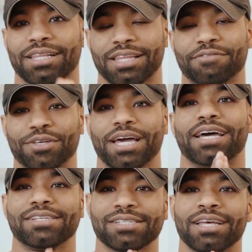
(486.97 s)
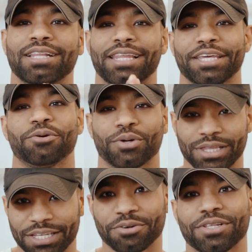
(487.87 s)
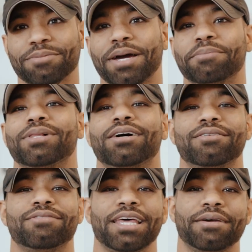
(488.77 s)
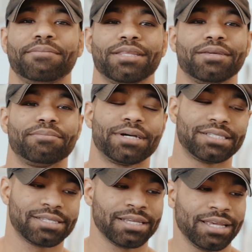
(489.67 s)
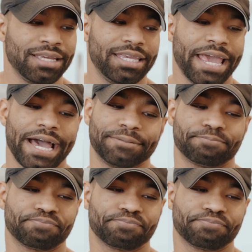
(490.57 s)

Love you guys like you were literally my blood family. But yeah,